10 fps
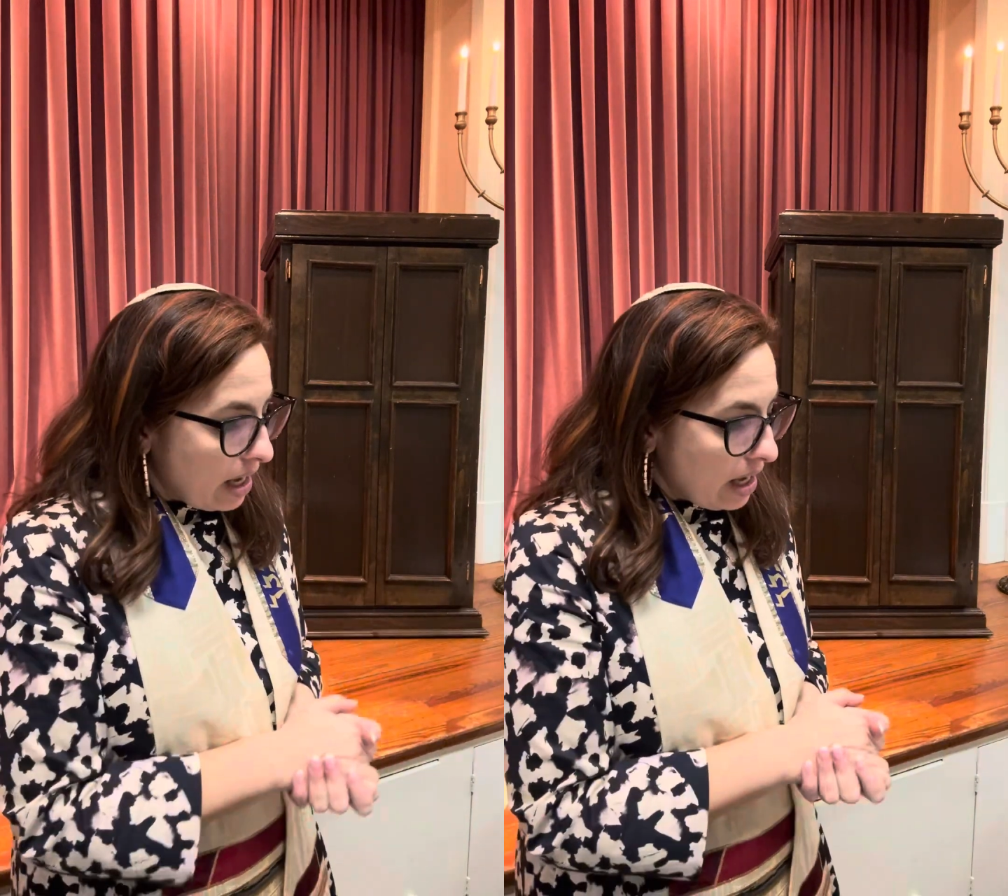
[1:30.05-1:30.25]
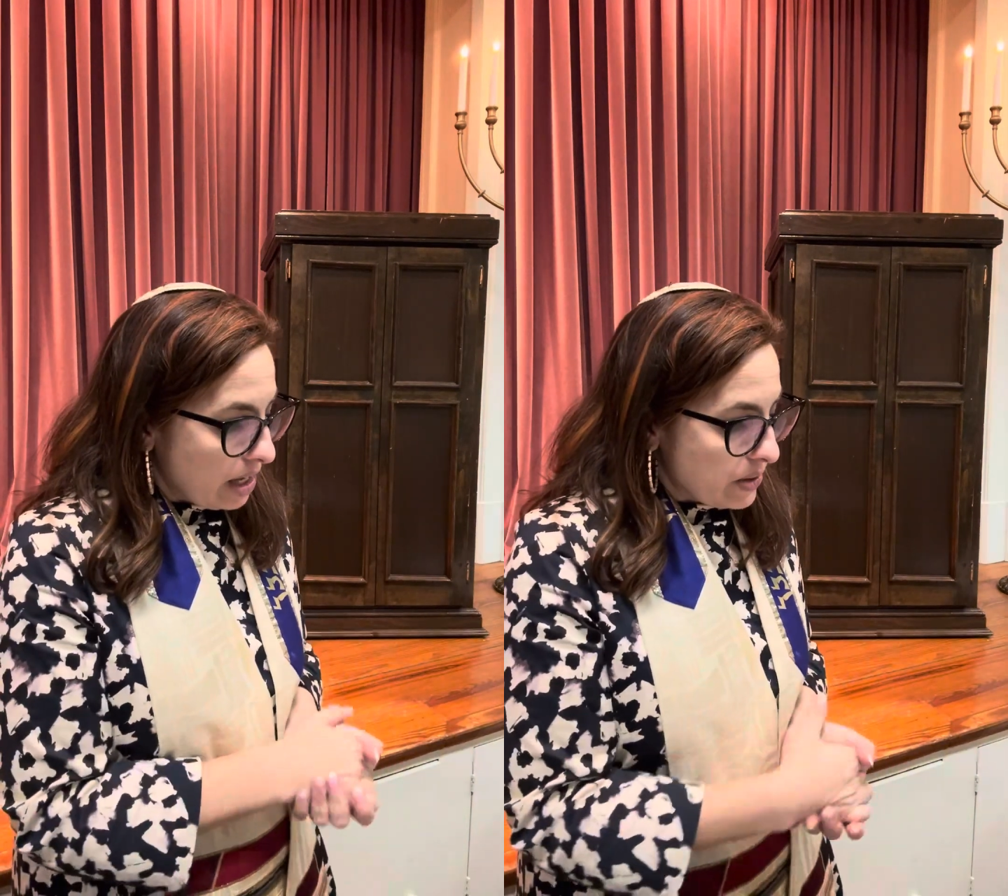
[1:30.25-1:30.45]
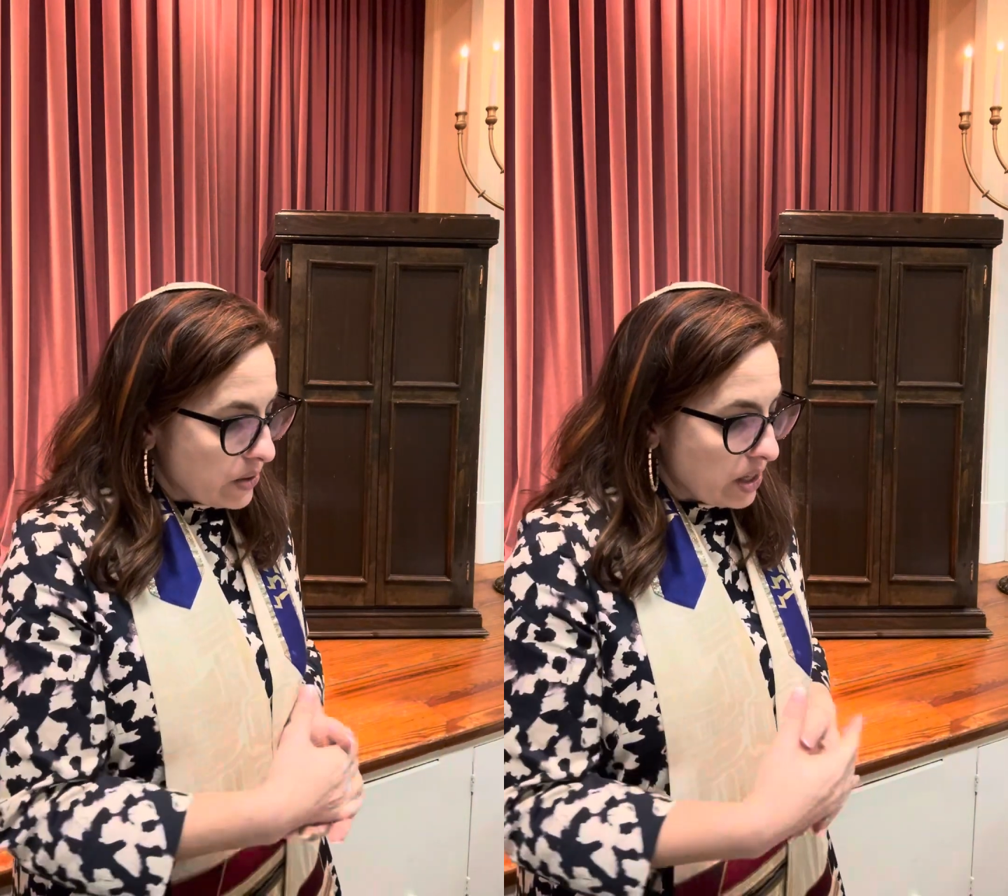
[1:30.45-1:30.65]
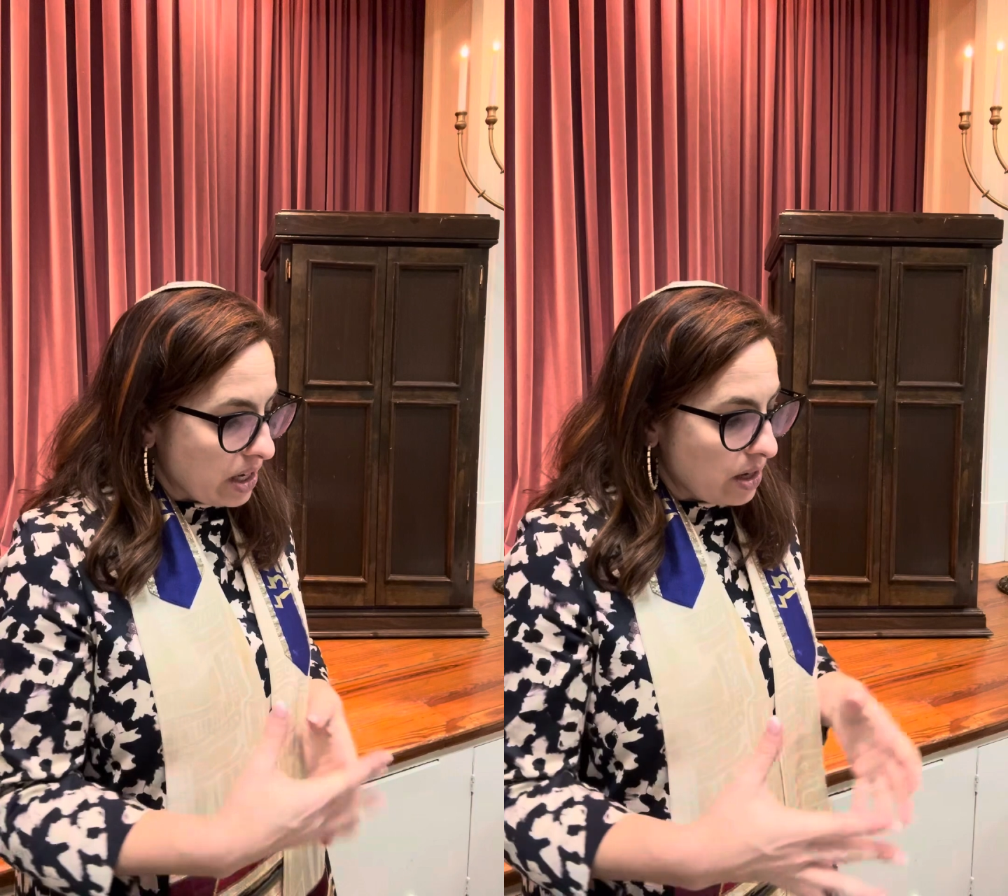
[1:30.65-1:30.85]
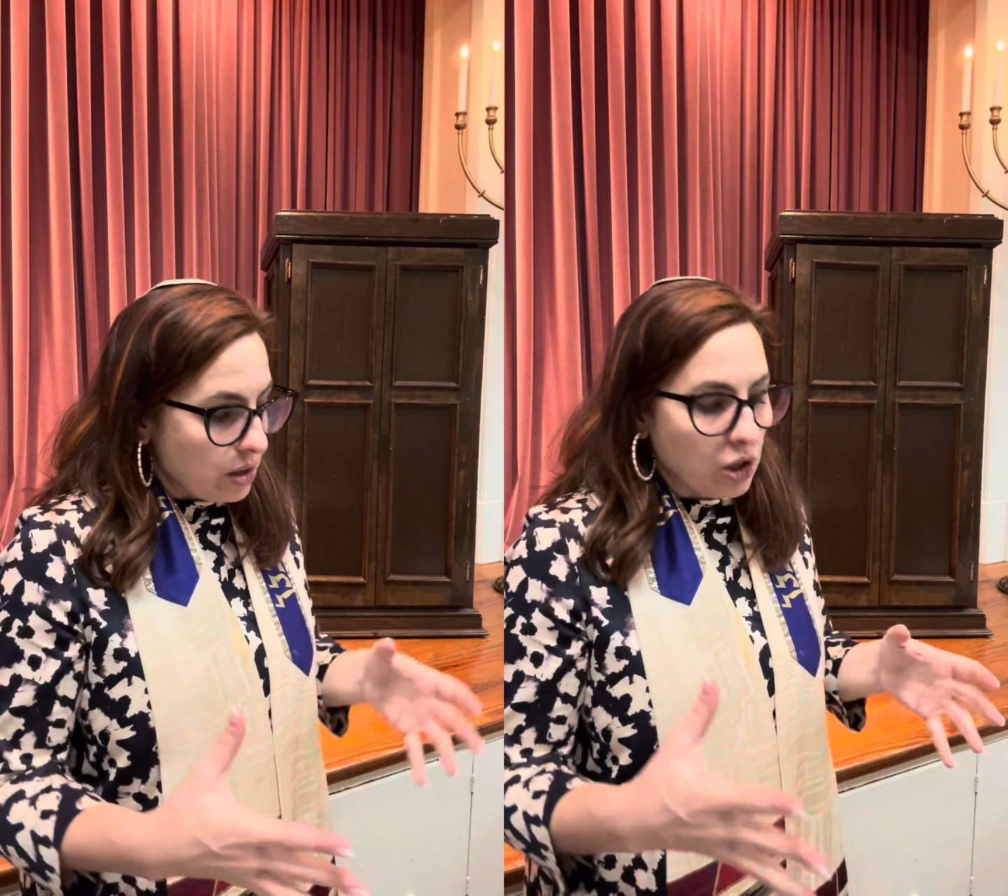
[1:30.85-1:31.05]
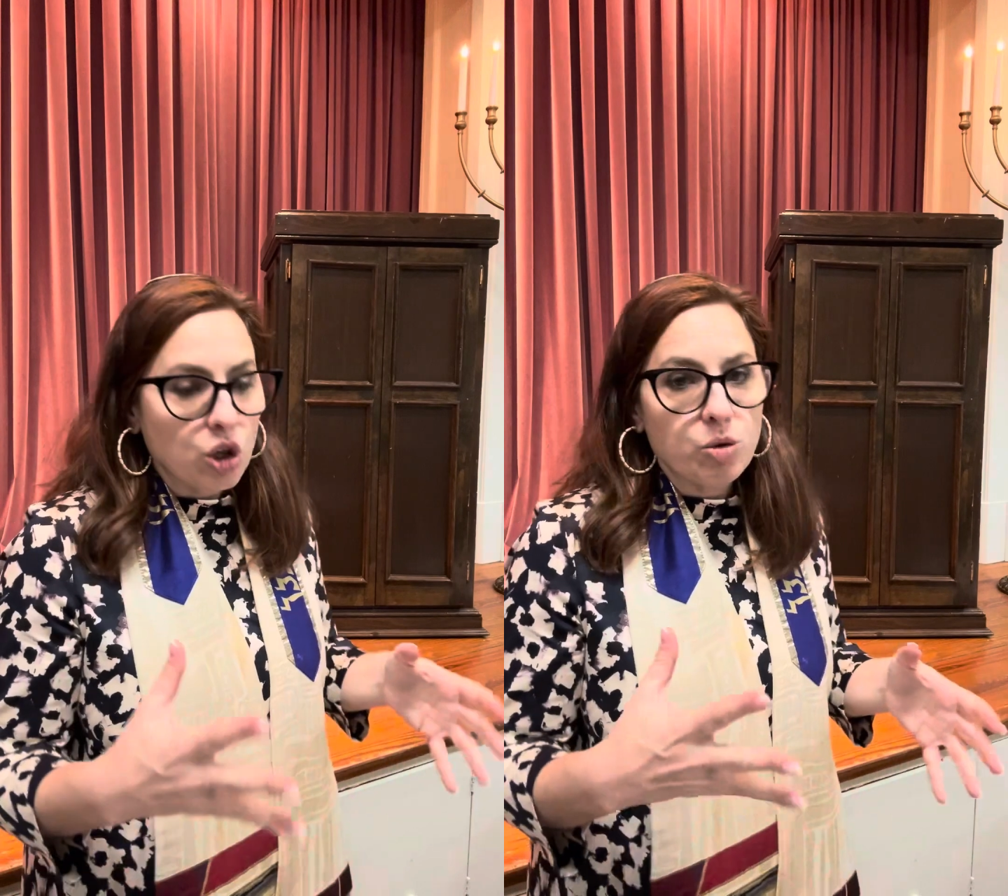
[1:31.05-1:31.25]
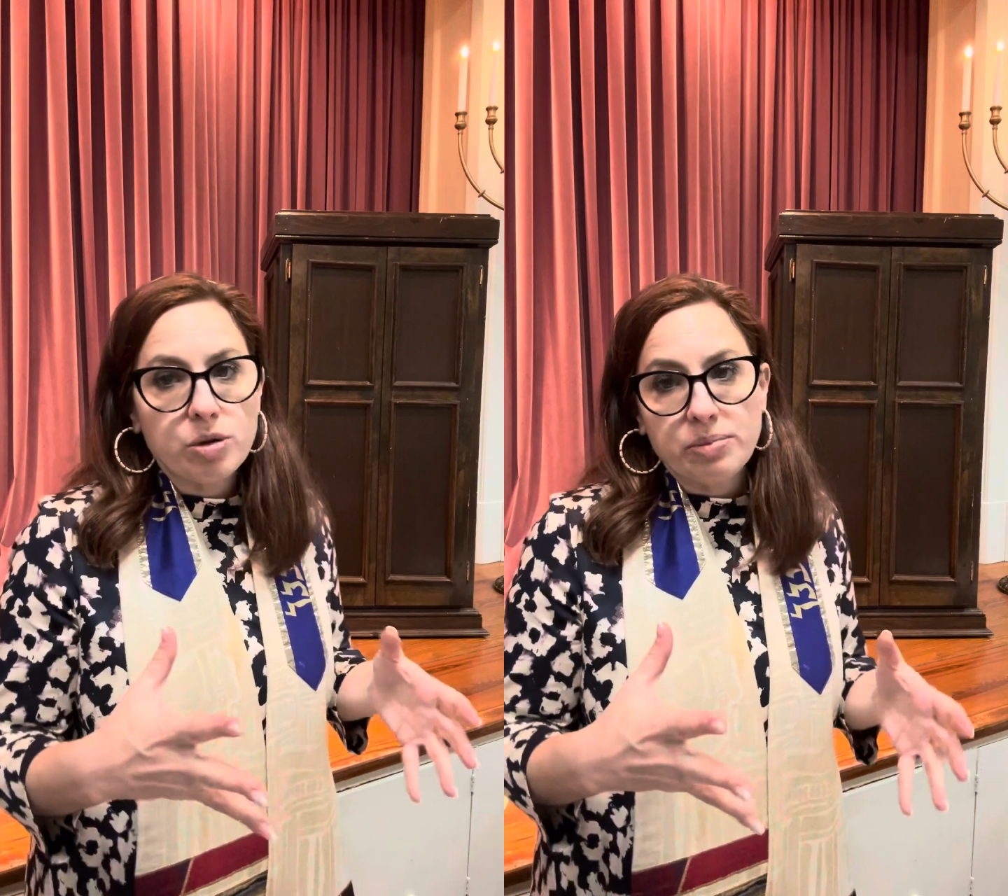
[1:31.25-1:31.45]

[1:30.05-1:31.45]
is that human